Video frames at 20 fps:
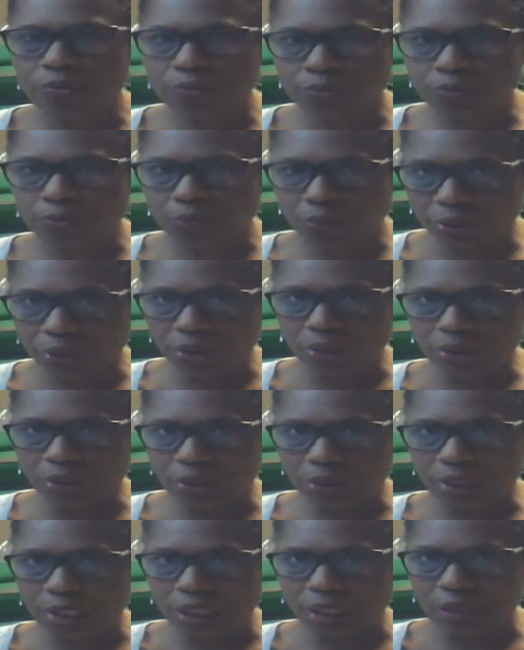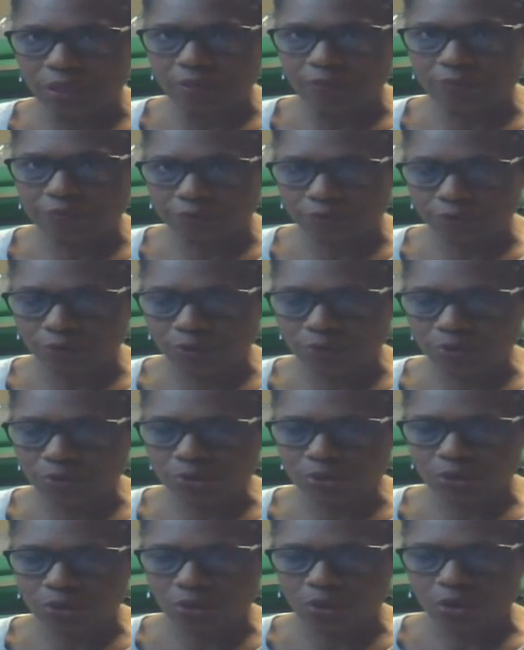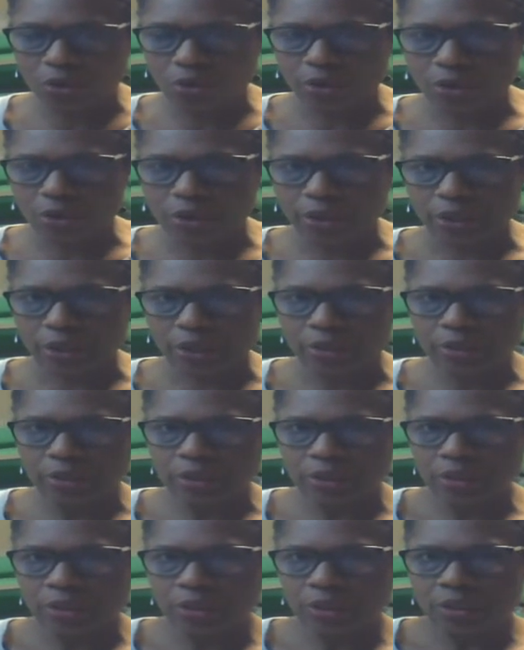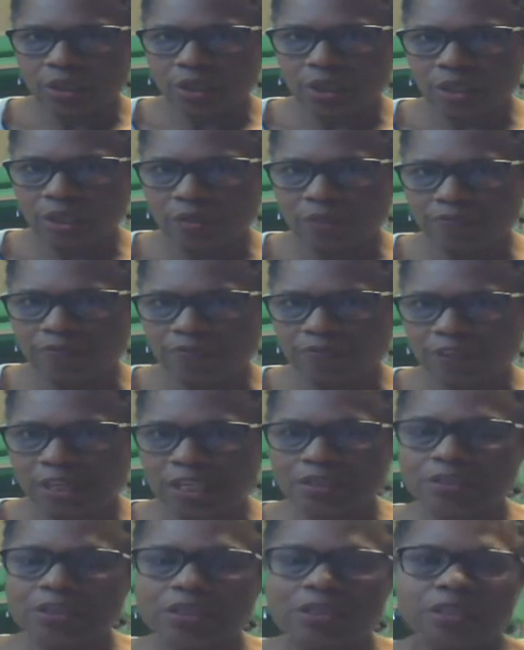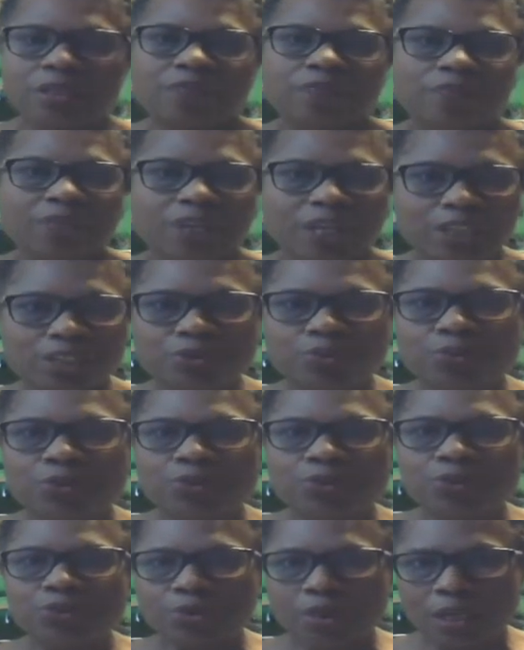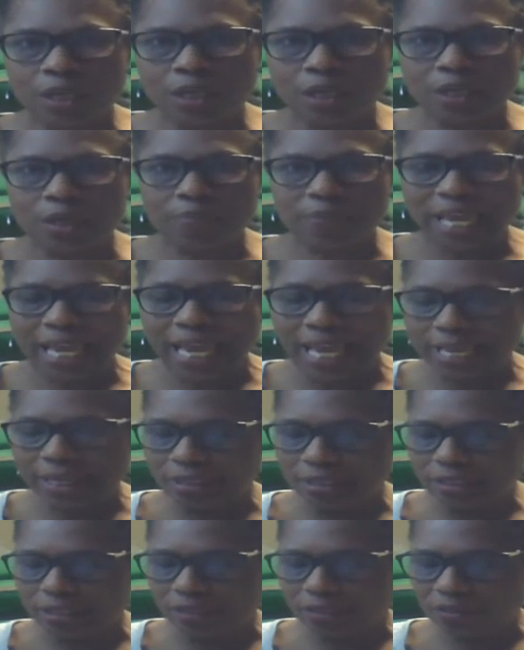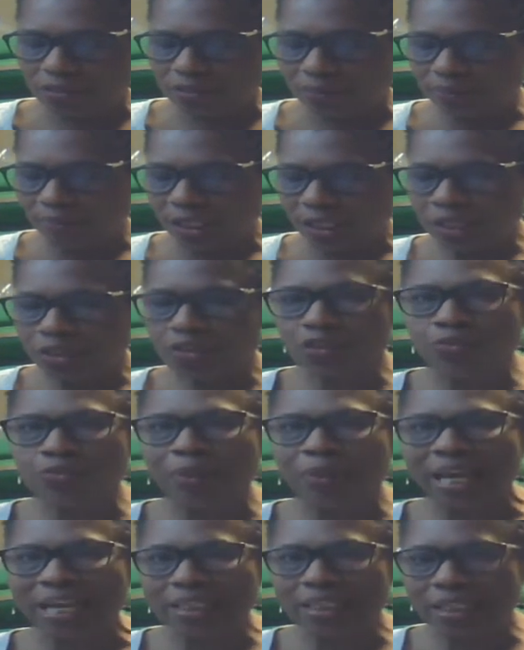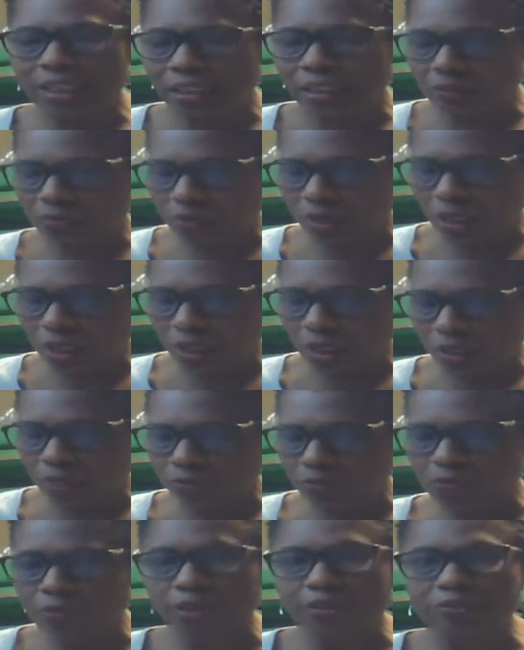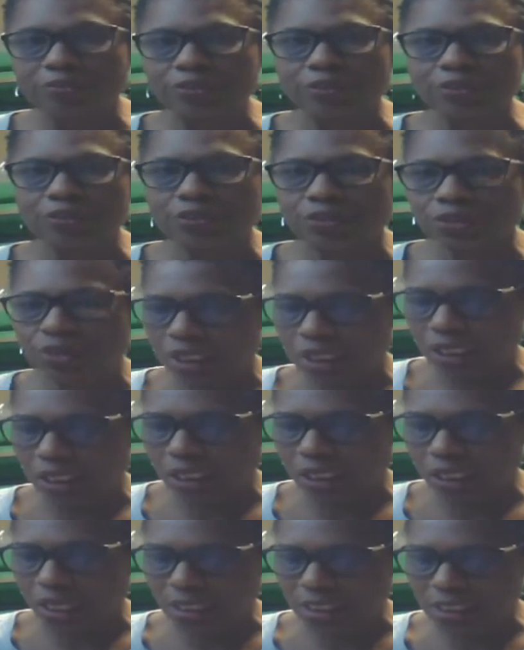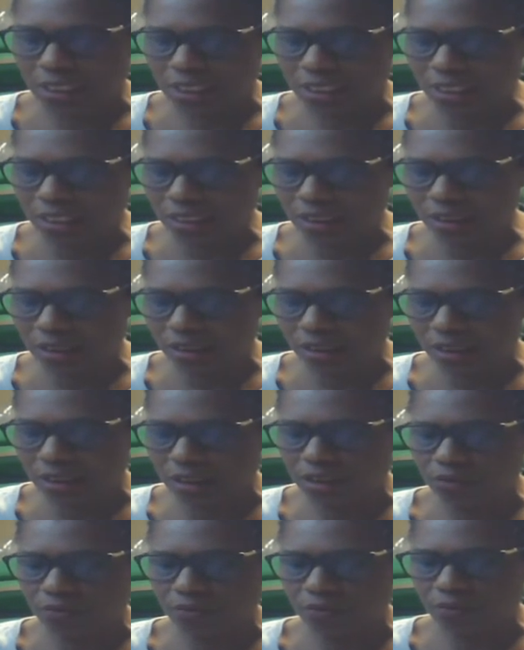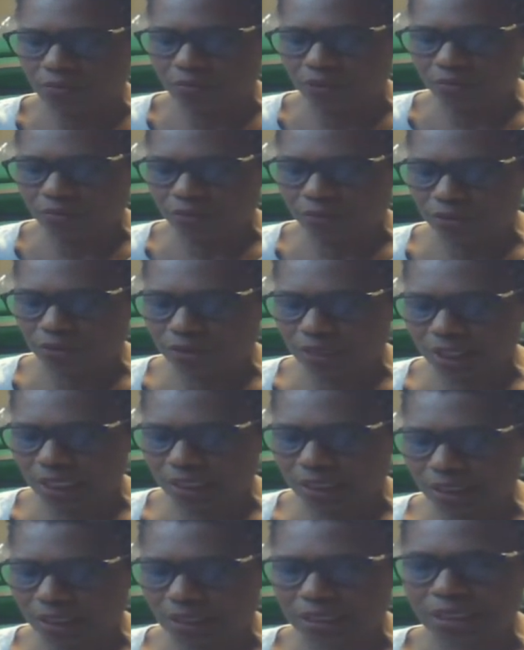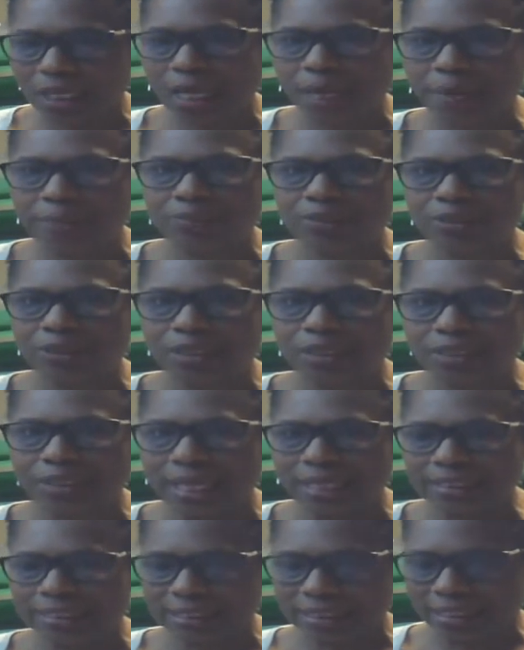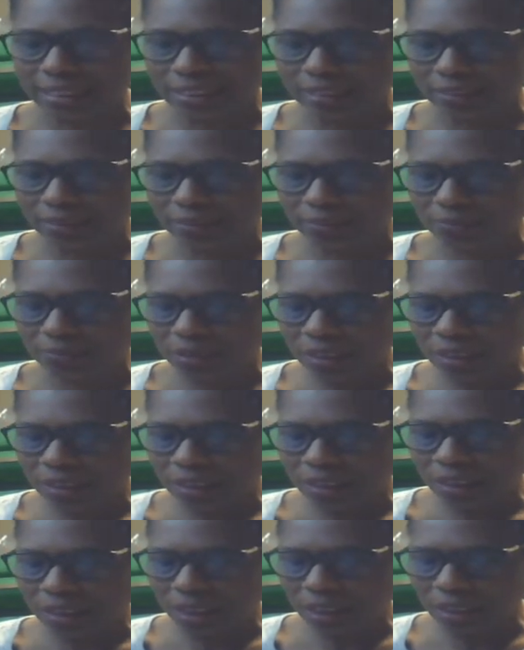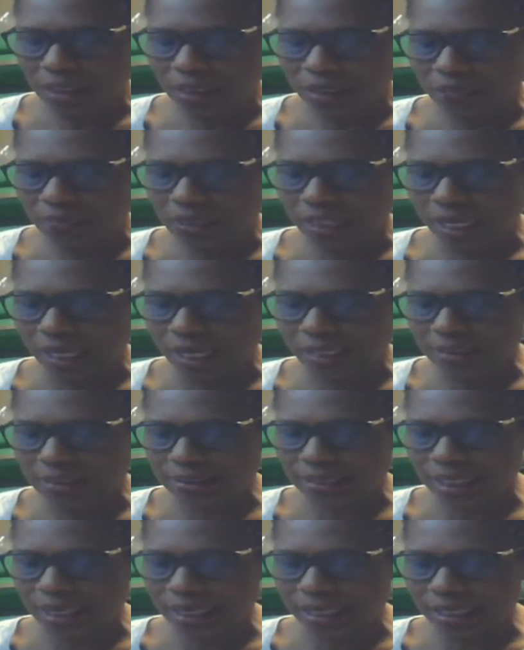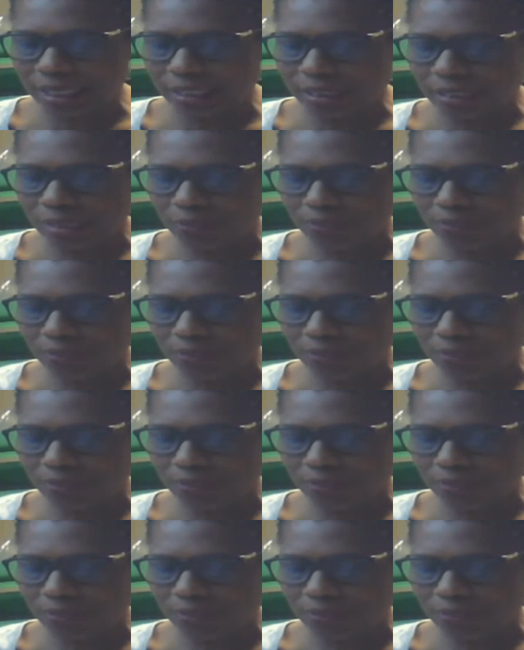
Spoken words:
real fruit or vegetables additives, you might get rivers. And I did get the glycerin rivers at the top with the titanium dioxide